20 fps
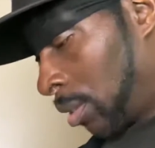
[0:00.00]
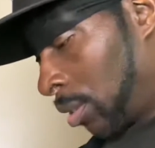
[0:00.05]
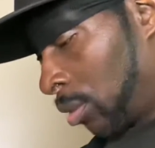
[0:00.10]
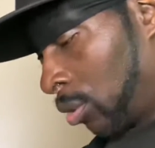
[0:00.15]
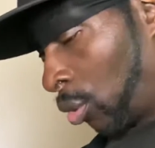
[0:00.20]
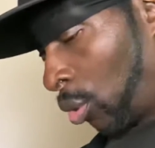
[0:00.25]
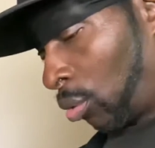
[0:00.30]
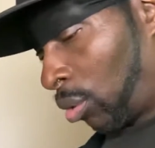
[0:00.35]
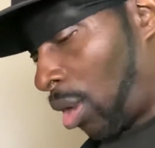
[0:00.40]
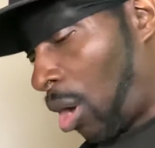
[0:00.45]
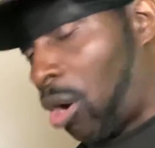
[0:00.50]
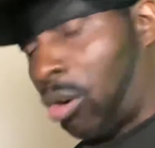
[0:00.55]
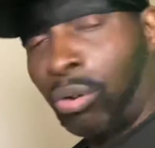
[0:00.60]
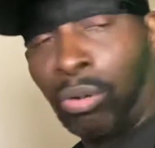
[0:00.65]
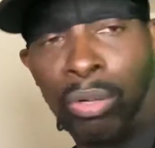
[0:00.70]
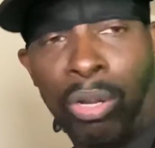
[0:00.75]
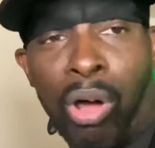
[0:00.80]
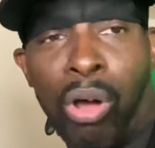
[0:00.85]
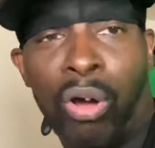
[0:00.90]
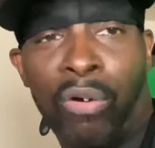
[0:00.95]

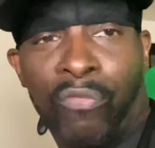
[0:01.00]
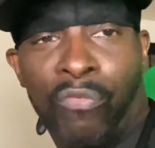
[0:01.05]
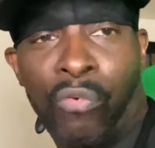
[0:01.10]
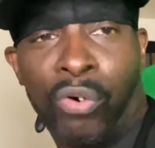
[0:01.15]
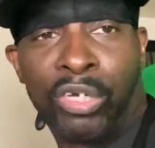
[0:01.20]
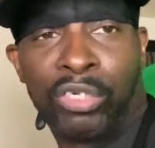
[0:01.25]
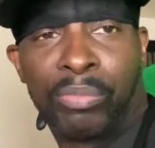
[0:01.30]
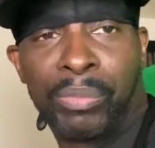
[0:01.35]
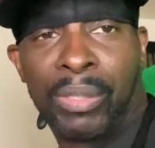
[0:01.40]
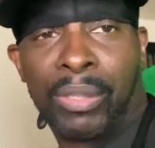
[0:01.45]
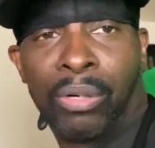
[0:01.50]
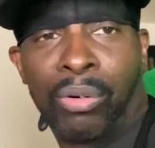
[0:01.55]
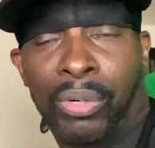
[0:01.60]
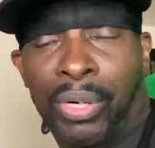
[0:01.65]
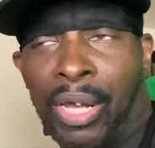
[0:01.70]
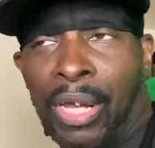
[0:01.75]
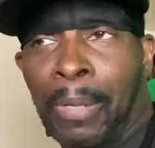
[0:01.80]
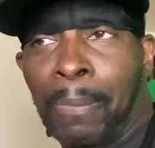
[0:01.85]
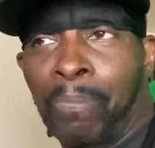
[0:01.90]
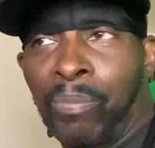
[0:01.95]
law enforcement.
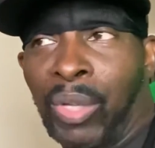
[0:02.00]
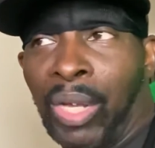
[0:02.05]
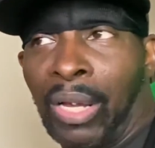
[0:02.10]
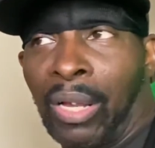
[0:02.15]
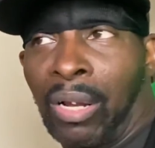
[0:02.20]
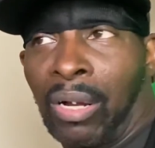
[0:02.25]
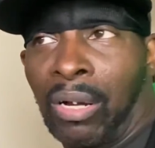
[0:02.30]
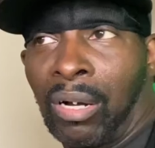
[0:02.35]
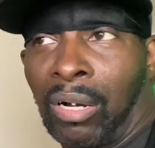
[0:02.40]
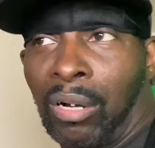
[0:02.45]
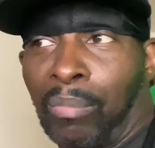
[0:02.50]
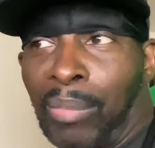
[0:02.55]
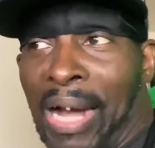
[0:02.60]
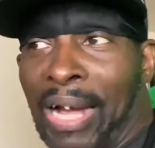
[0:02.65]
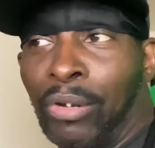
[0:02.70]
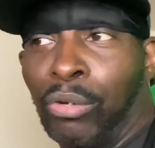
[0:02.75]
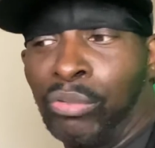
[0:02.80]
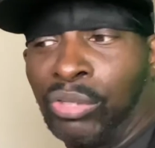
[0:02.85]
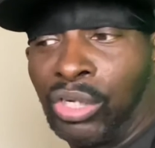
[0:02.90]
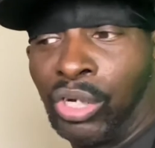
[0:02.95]
Okay, and
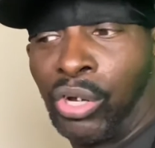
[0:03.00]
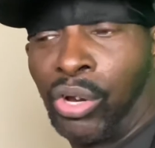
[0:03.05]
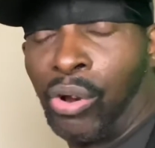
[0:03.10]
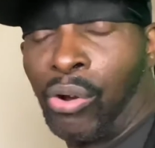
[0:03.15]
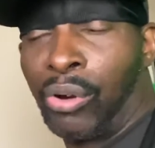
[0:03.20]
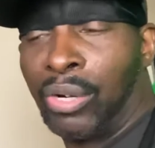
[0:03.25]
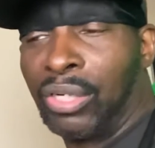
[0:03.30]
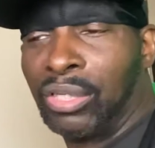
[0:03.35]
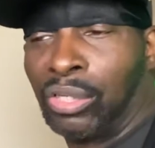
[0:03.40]
I do security.